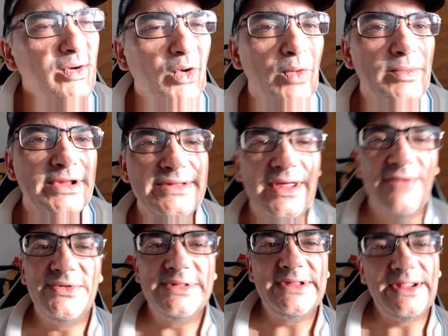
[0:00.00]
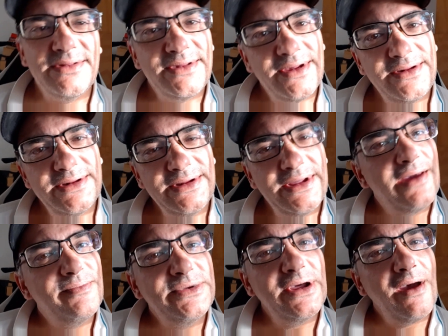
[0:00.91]
almost time for sunset in
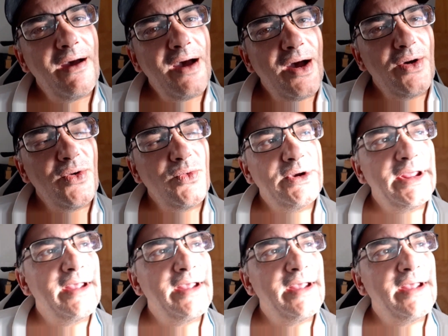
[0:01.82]
Cape Town.